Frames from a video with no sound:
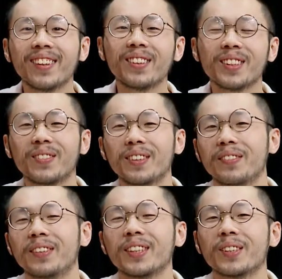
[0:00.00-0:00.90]
Hello, smart
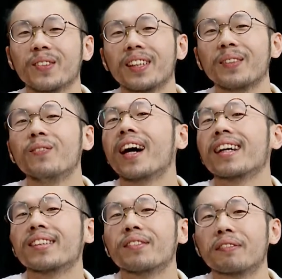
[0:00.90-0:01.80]
viewers. Welcome
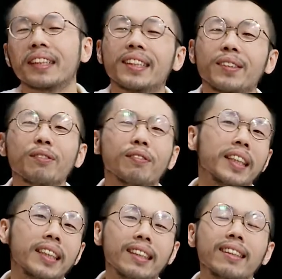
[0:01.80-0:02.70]
back to Face to
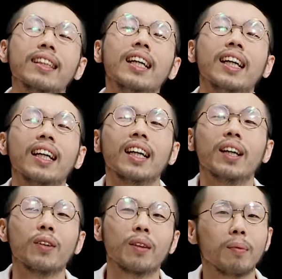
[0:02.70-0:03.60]
Face.
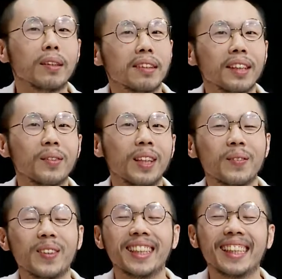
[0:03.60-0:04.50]
With me still, William
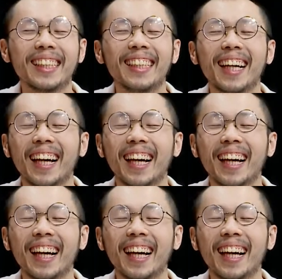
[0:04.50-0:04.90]
Gurnaldi.